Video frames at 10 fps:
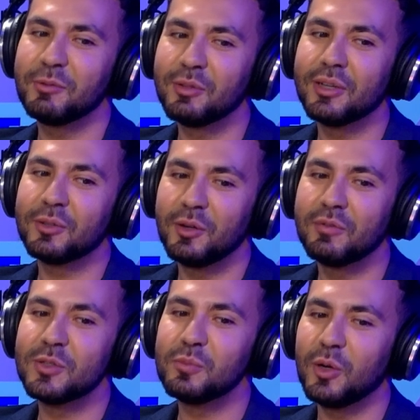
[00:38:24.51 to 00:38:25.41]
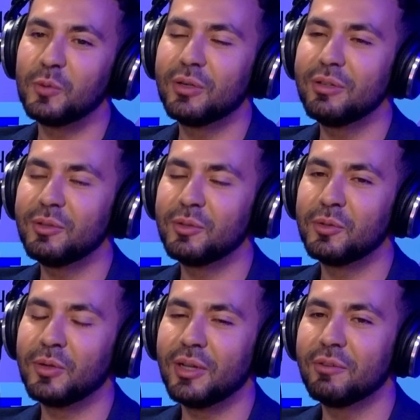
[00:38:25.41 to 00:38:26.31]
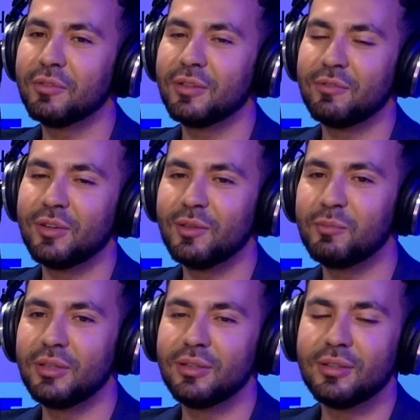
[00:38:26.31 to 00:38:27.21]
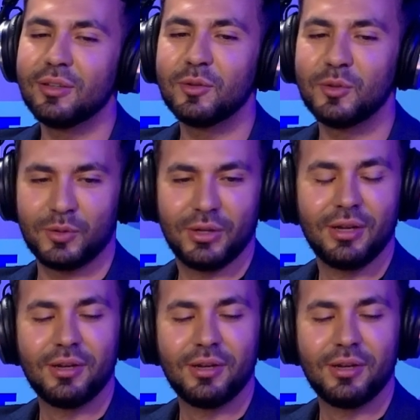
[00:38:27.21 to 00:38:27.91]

I would like to have this power to have the availability to